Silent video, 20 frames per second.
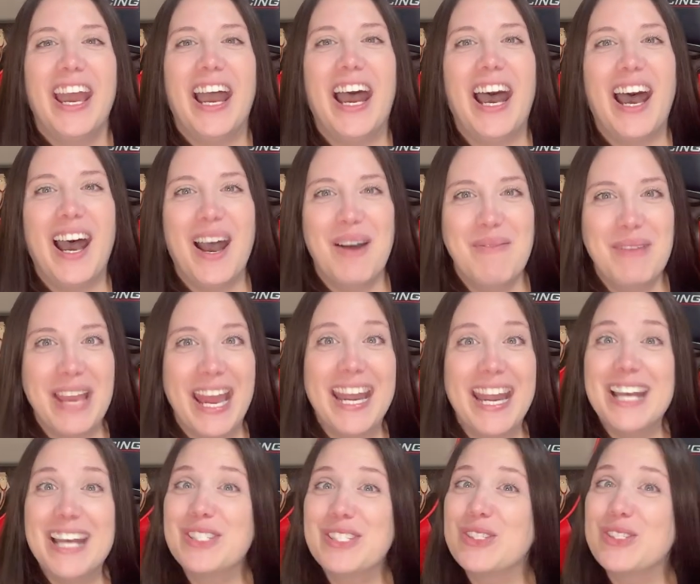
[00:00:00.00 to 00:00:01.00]

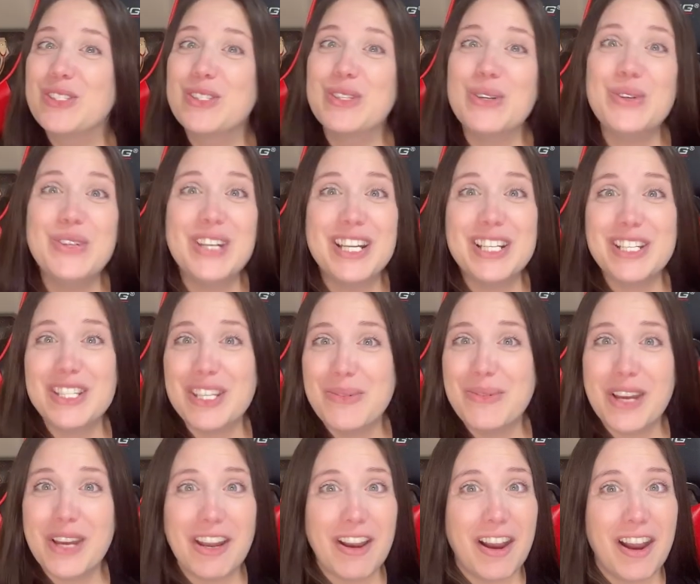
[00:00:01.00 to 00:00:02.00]
And as soon as she
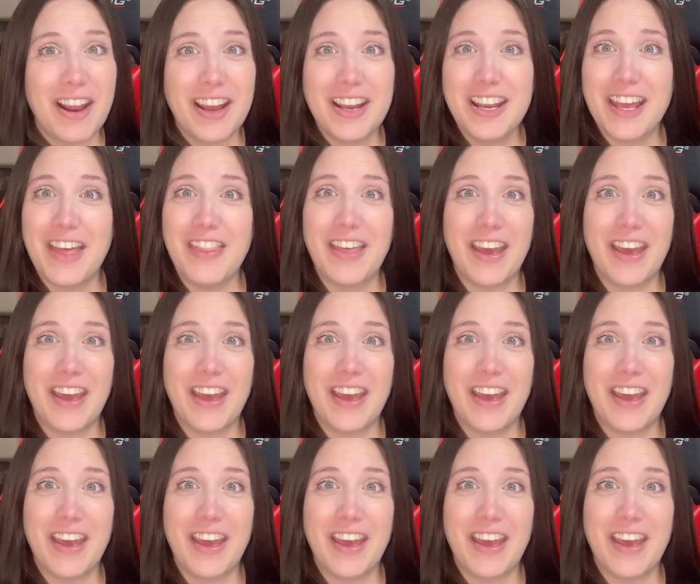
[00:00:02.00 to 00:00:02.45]
went on,